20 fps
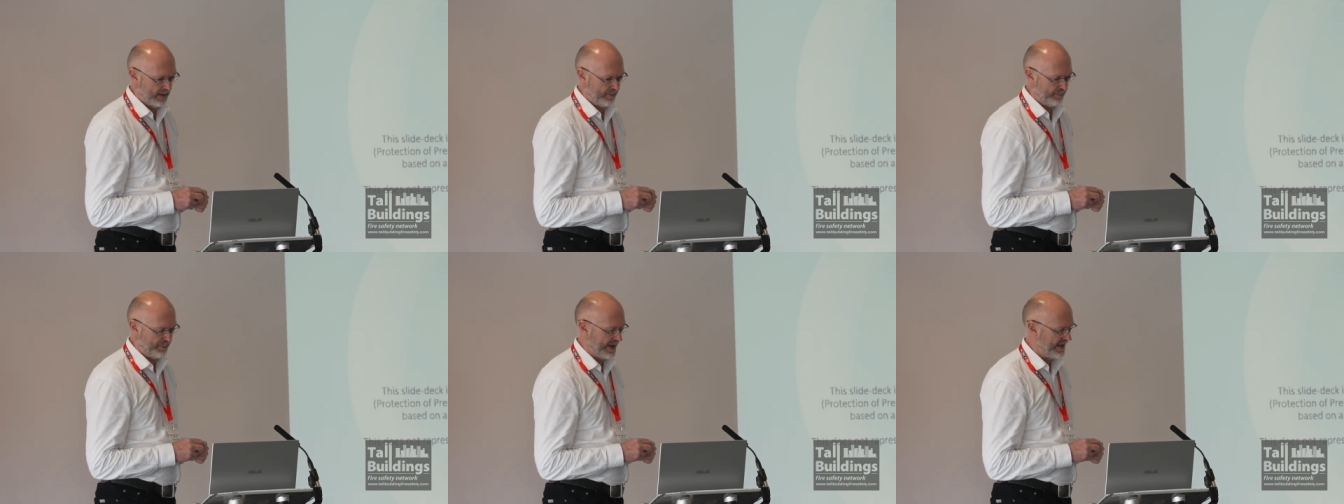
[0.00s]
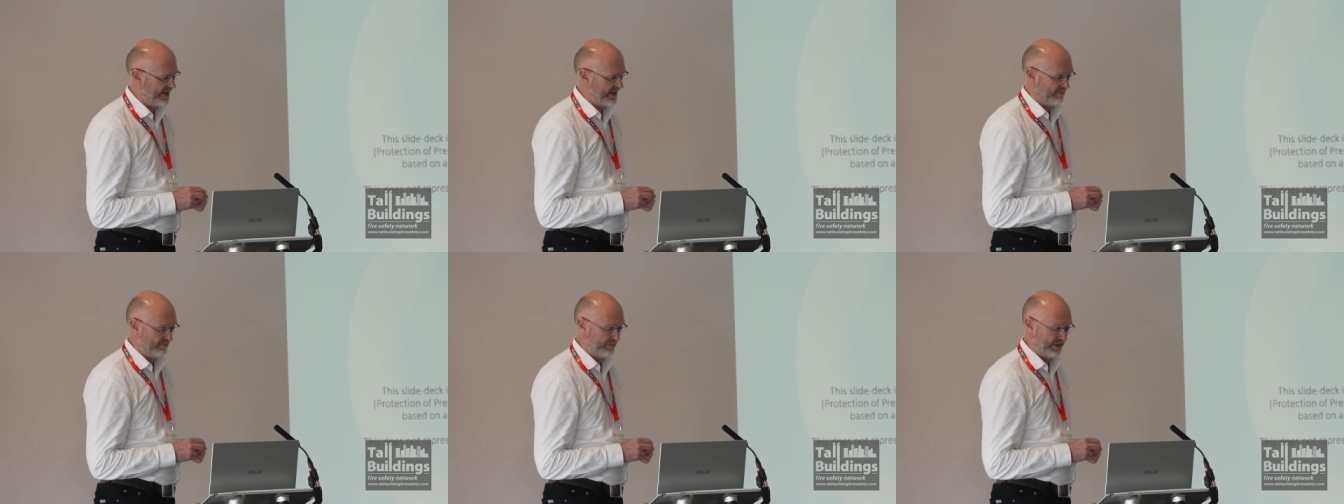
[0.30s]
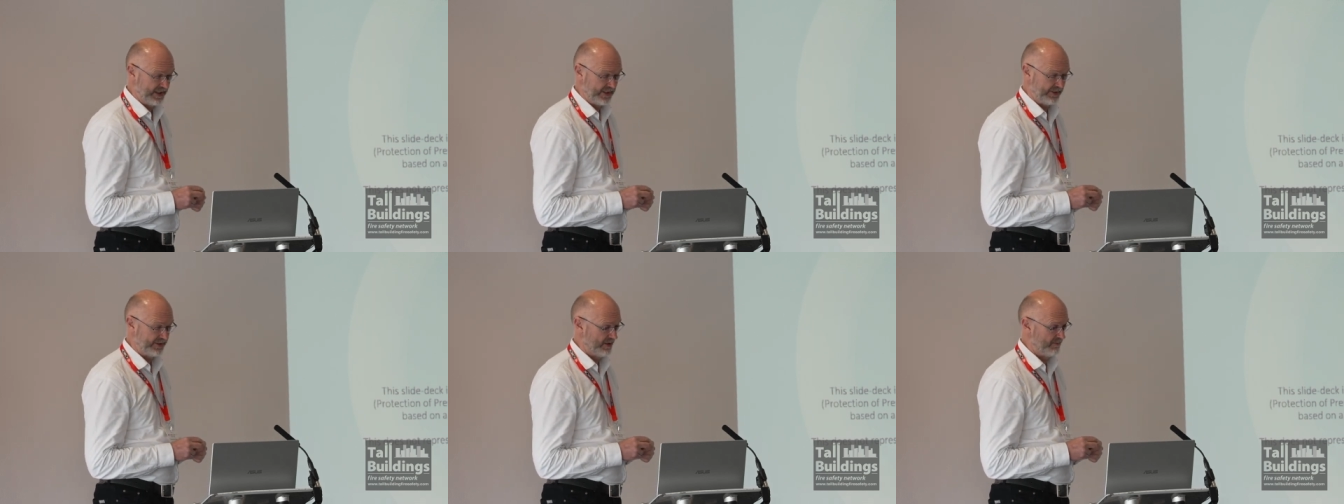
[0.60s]
Brendan
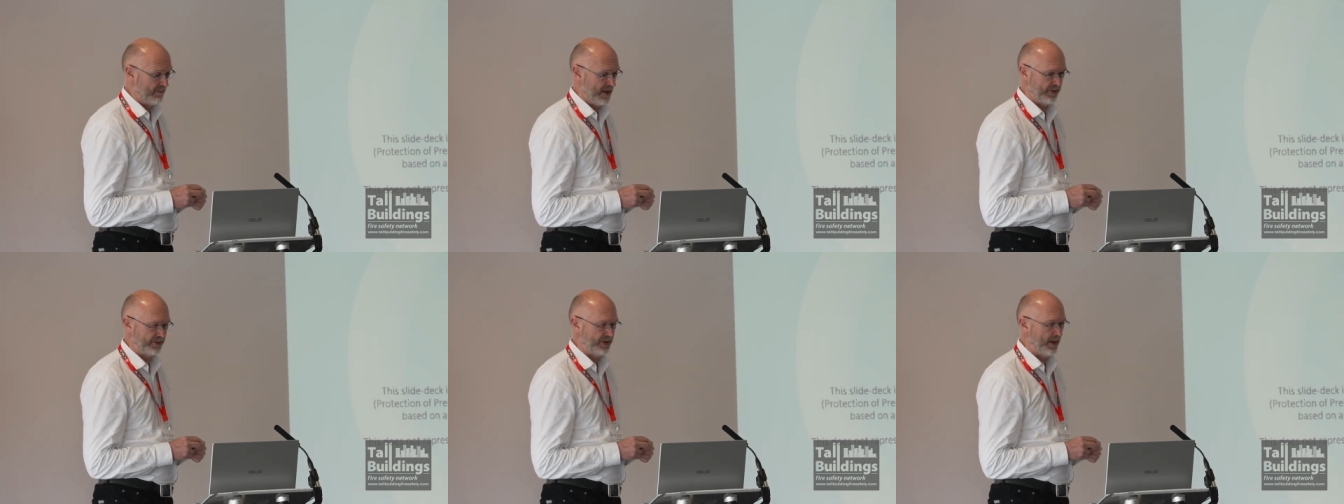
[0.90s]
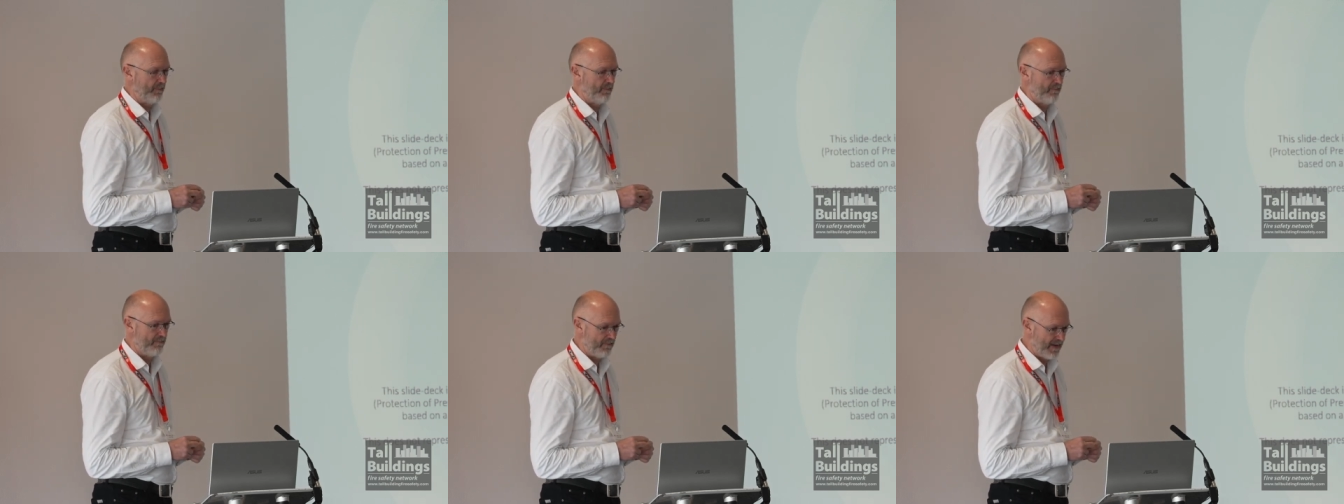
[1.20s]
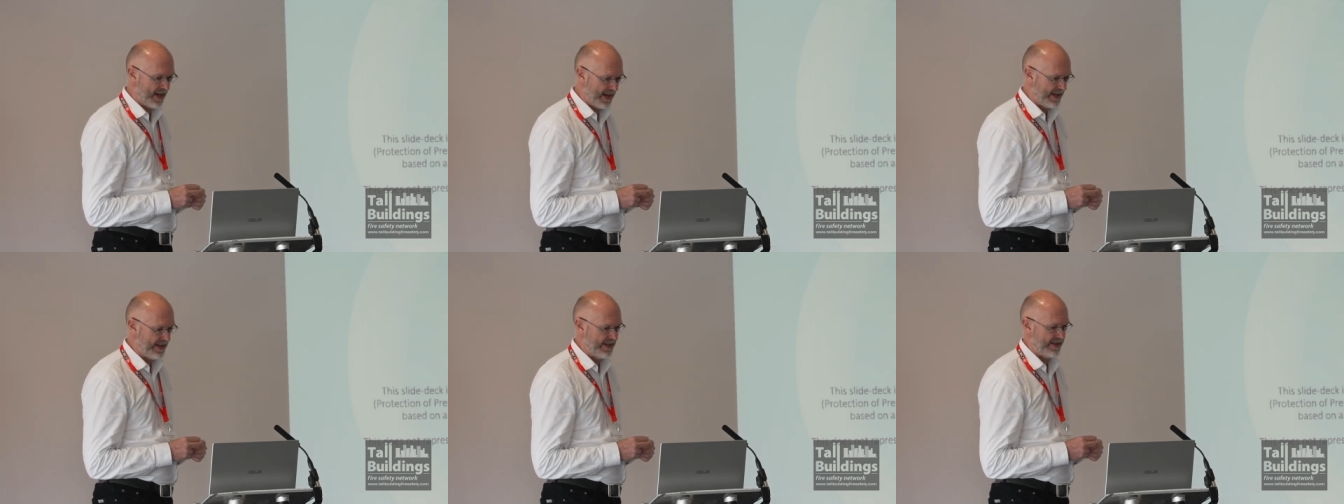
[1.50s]
brings the most
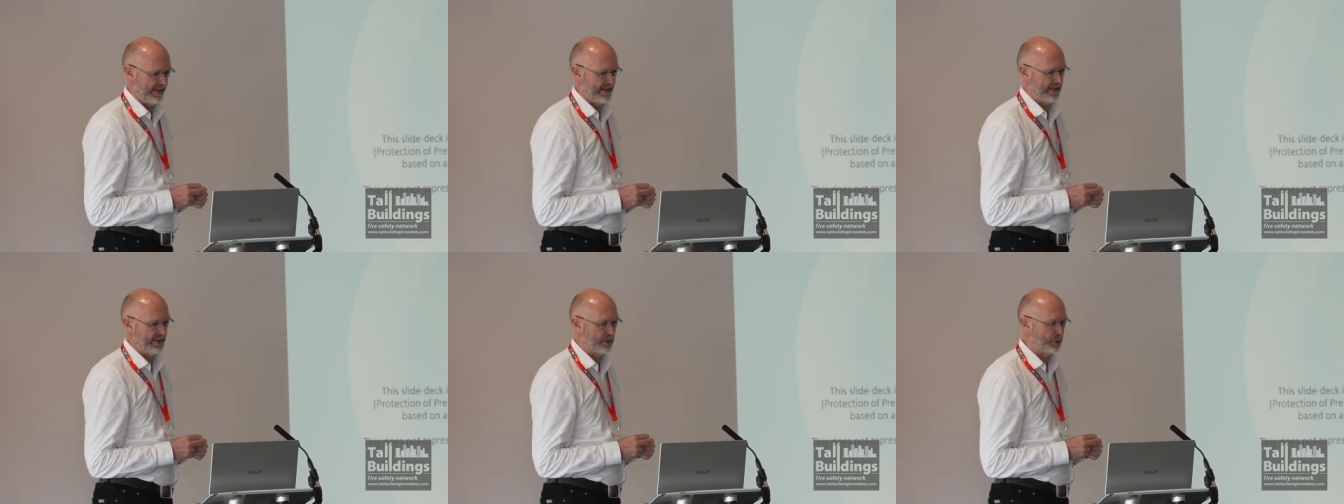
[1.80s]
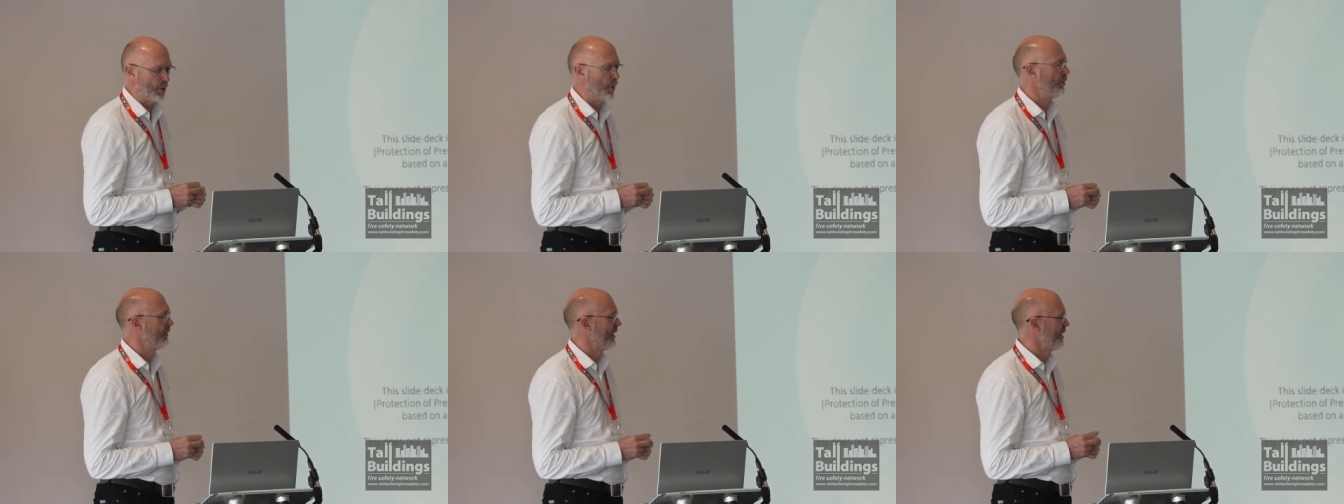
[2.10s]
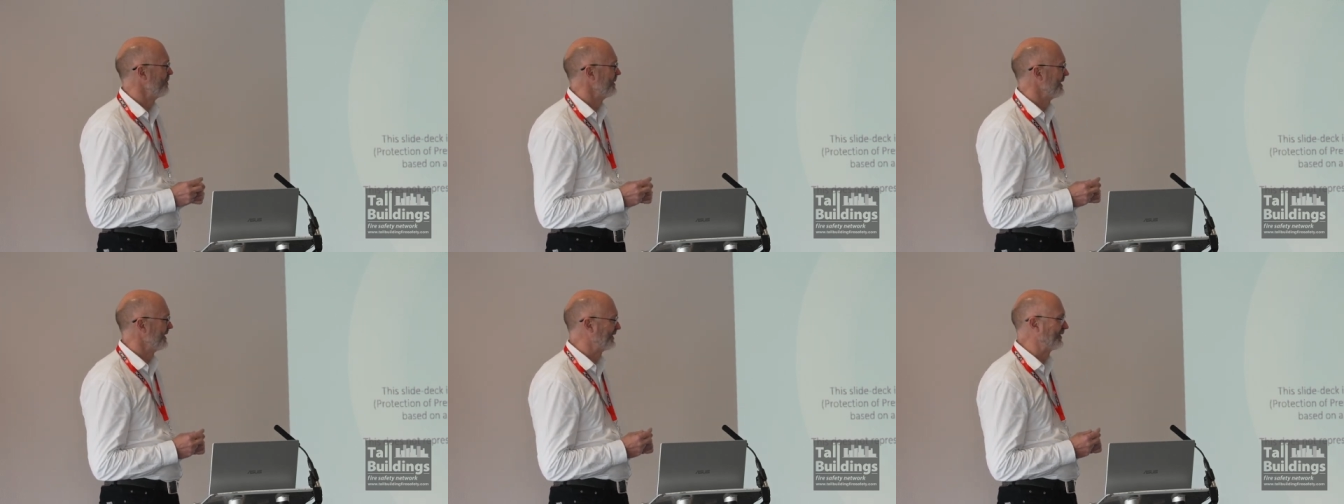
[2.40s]
amazing
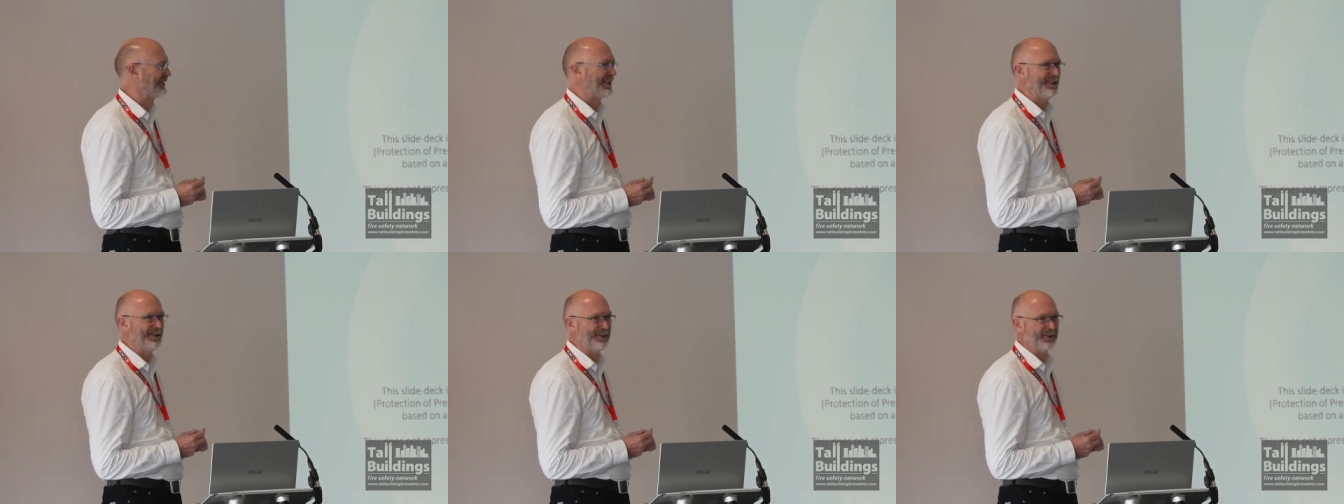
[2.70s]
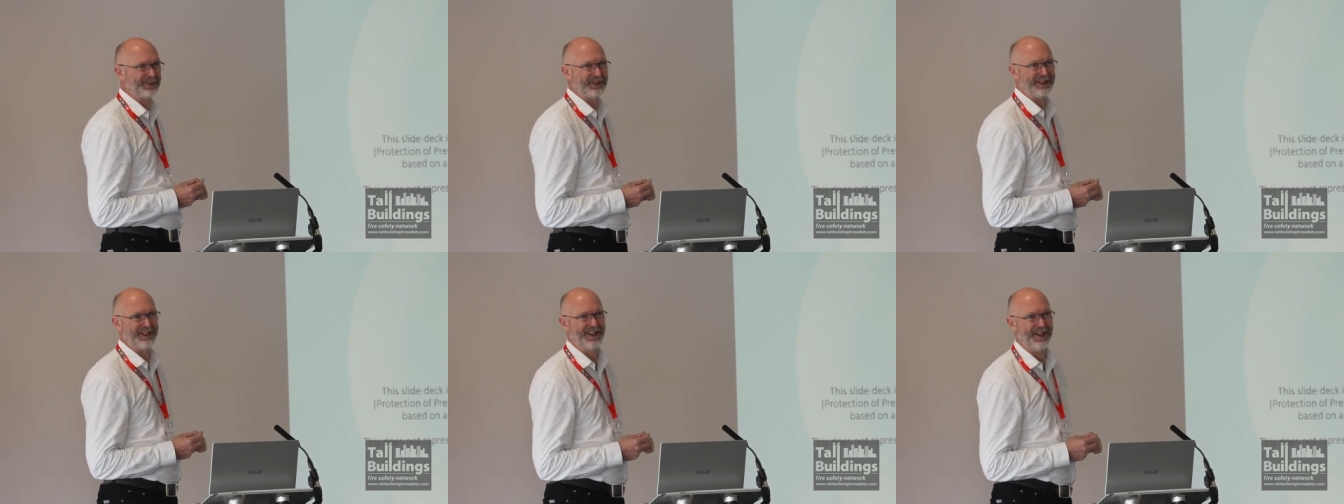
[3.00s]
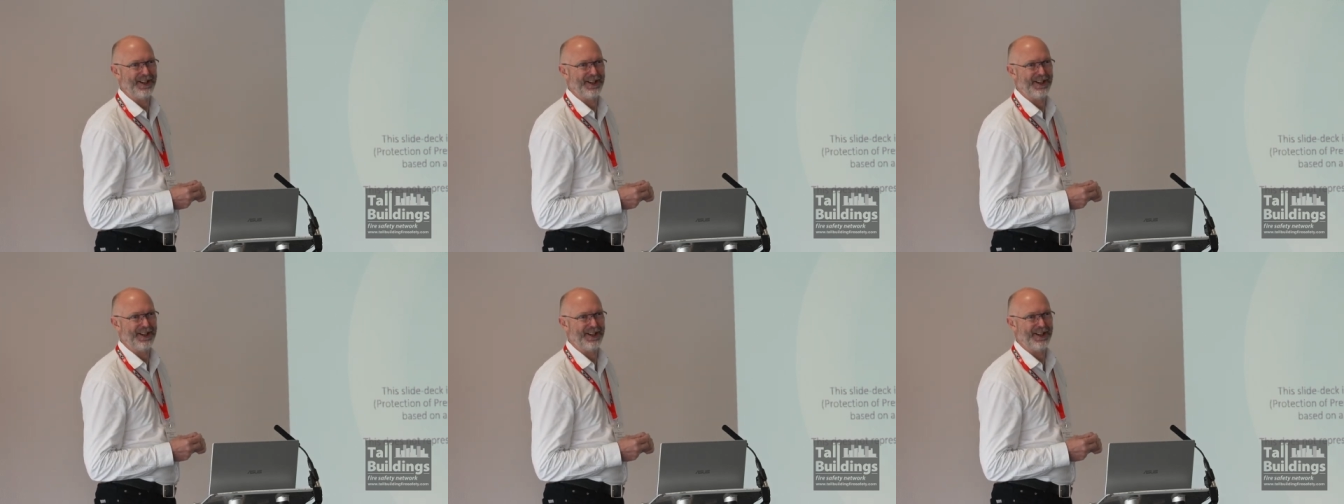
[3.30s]
door-opening skills